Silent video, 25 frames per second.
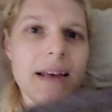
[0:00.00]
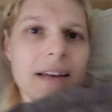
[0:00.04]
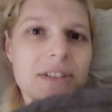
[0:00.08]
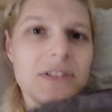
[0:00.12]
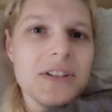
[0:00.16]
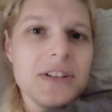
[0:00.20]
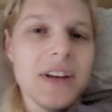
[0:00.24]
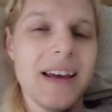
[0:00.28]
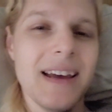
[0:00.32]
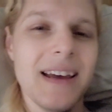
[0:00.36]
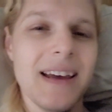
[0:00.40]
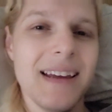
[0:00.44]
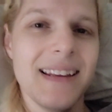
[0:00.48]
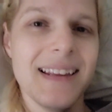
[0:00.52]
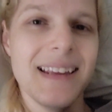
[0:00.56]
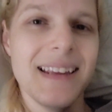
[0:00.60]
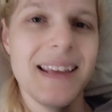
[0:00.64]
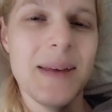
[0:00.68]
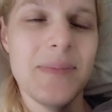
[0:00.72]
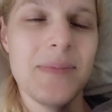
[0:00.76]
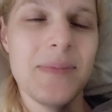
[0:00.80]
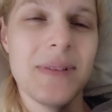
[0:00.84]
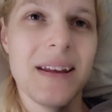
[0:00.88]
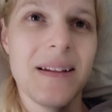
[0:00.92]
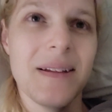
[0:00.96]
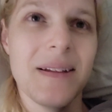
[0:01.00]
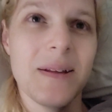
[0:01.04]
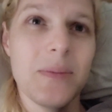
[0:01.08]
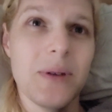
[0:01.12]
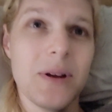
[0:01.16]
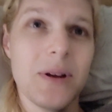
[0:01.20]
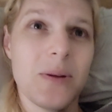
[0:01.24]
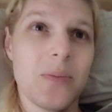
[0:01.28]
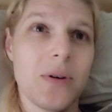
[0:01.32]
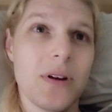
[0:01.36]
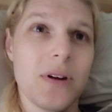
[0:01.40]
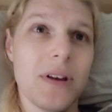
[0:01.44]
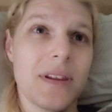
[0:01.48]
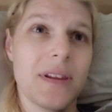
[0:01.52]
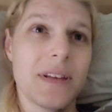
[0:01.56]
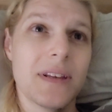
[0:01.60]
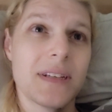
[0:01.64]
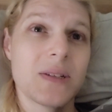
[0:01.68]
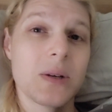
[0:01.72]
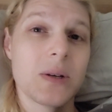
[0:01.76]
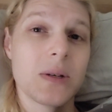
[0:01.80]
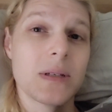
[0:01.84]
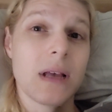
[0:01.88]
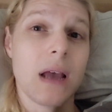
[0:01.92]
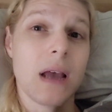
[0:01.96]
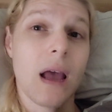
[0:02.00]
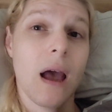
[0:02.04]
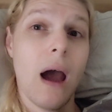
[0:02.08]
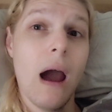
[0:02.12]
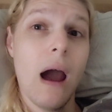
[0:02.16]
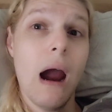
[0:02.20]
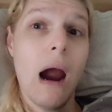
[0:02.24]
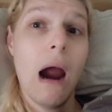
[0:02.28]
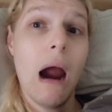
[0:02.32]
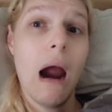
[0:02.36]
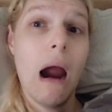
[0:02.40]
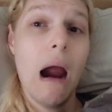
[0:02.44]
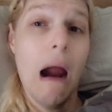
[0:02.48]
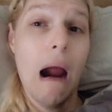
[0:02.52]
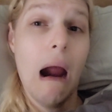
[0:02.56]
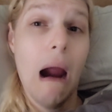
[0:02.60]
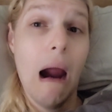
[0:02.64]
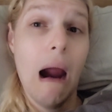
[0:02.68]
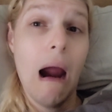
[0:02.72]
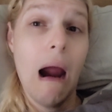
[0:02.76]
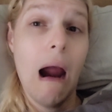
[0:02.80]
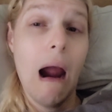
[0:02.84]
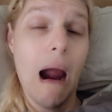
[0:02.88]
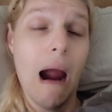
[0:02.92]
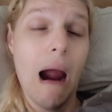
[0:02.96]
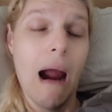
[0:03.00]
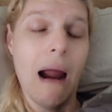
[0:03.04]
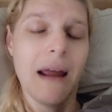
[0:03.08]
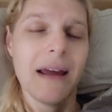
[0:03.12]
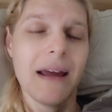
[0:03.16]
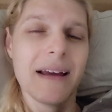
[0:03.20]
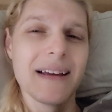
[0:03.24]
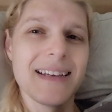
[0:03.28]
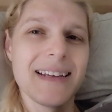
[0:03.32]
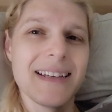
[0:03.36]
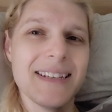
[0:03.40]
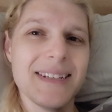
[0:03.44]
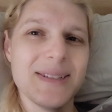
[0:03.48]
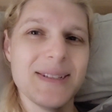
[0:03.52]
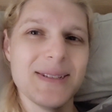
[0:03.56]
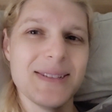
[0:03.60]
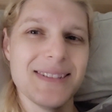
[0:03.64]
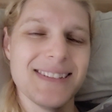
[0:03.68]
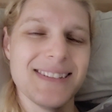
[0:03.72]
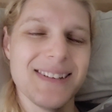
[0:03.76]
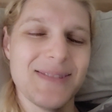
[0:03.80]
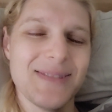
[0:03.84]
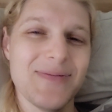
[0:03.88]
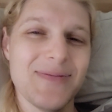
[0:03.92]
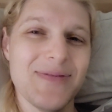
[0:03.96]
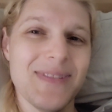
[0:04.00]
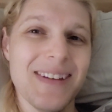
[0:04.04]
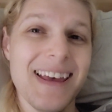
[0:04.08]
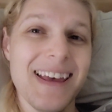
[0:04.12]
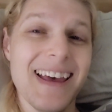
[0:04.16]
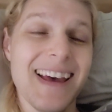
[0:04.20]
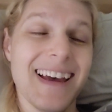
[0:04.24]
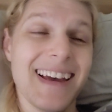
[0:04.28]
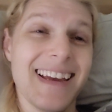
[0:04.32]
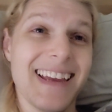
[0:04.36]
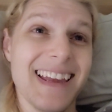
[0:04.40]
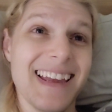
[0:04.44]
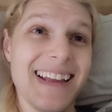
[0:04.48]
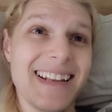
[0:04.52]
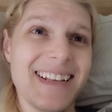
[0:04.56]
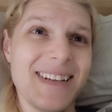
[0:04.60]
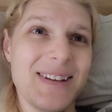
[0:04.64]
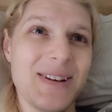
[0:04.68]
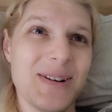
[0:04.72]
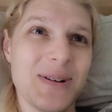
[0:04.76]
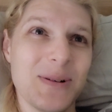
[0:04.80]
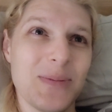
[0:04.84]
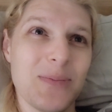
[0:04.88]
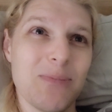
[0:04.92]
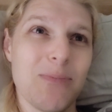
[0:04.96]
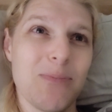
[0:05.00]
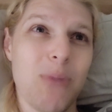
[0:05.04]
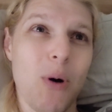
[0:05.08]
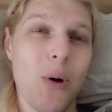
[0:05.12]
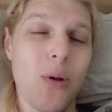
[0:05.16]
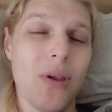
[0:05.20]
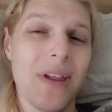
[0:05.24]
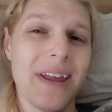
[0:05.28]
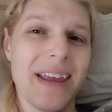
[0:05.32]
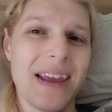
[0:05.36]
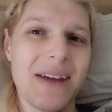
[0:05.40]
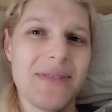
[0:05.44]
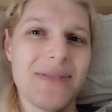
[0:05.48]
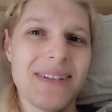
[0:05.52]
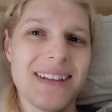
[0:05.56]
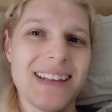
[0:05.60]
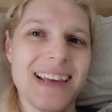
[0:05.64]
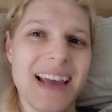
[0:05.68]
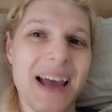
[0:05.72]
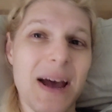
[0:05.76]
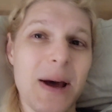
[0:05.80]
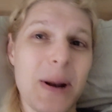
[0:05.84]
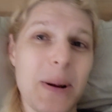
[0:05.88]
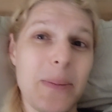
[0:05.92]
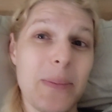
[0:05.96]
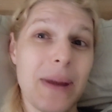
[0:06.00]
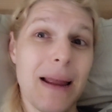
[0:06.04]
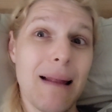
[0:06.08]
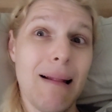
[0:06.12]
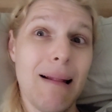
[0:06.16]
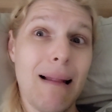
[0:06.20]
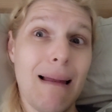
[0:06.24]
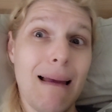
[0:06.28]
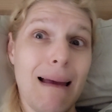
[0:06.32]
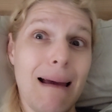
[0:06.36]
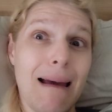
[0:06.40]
She had to keep telling me to breathe because I was like, again, you're pulling everything out of me.